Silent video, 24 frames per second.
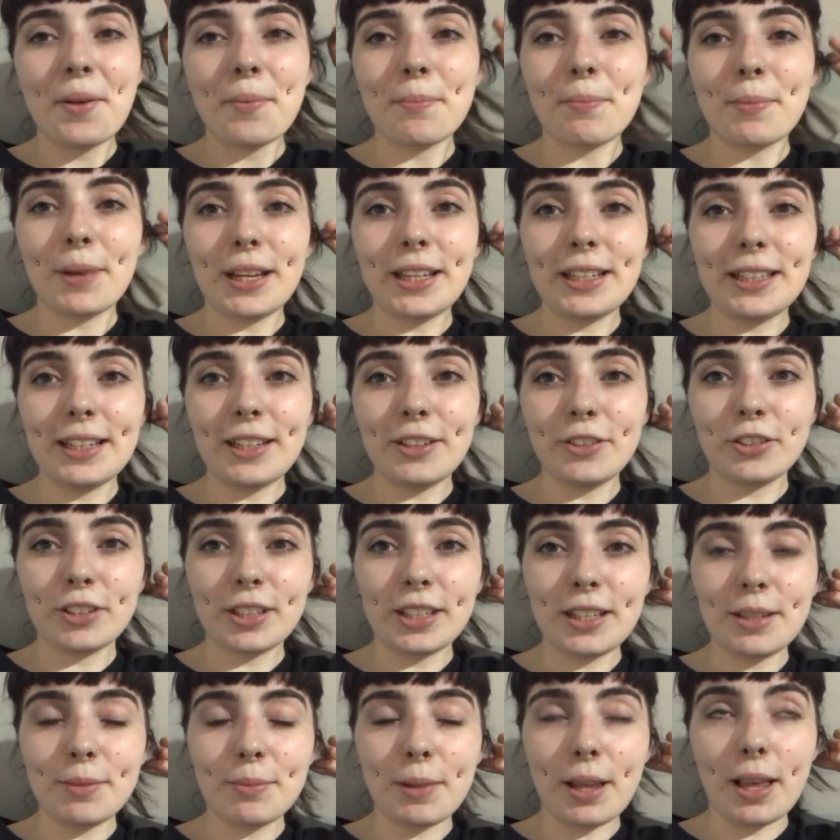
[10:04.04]
my
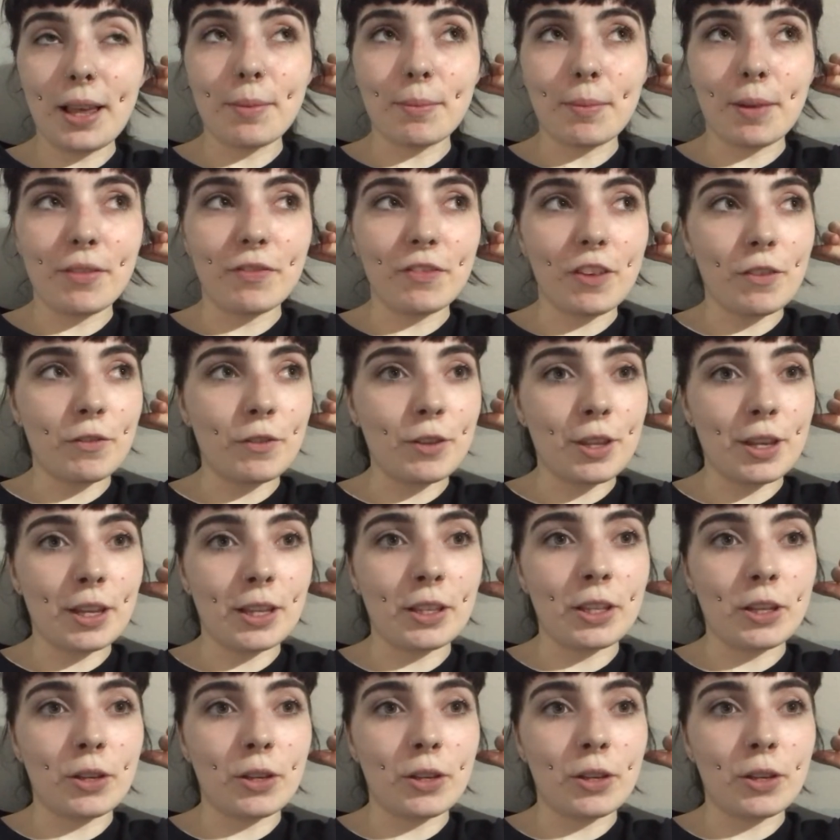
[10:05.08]
literally like my favorite thing in the